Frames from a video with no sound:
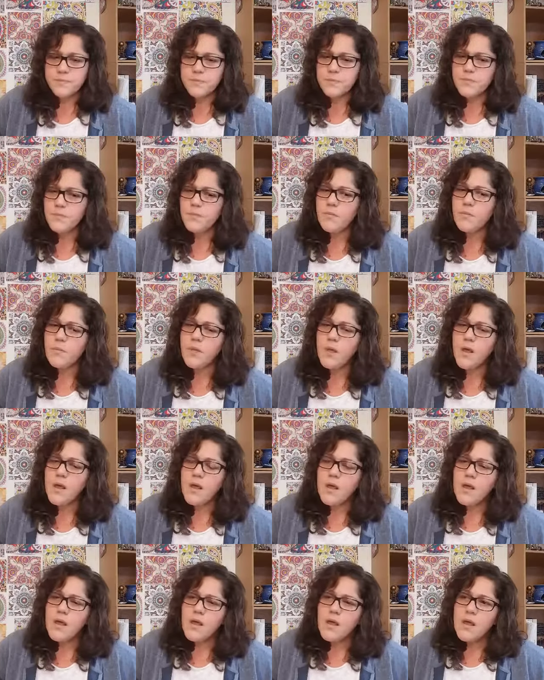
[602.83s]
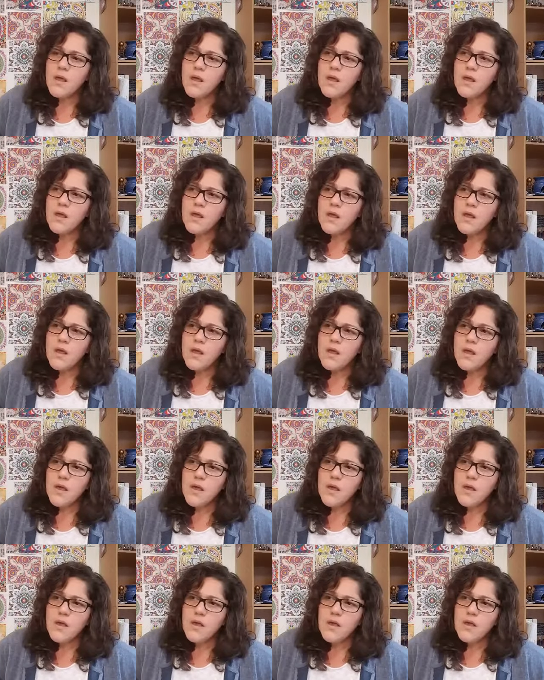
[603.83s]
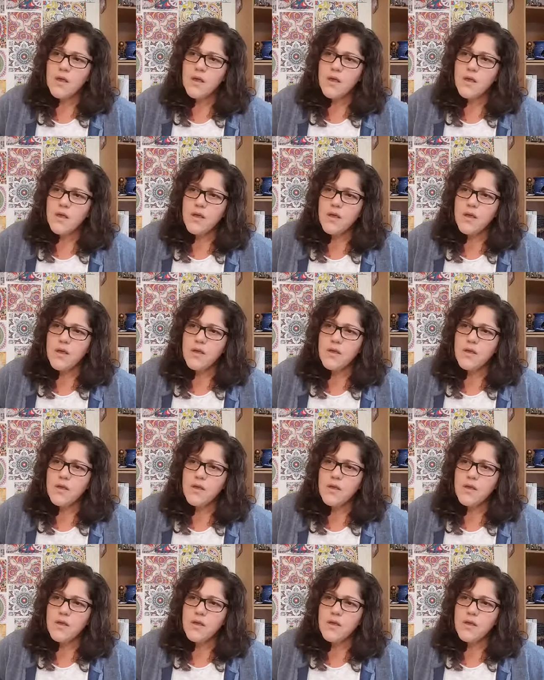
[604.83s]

(no one is talking)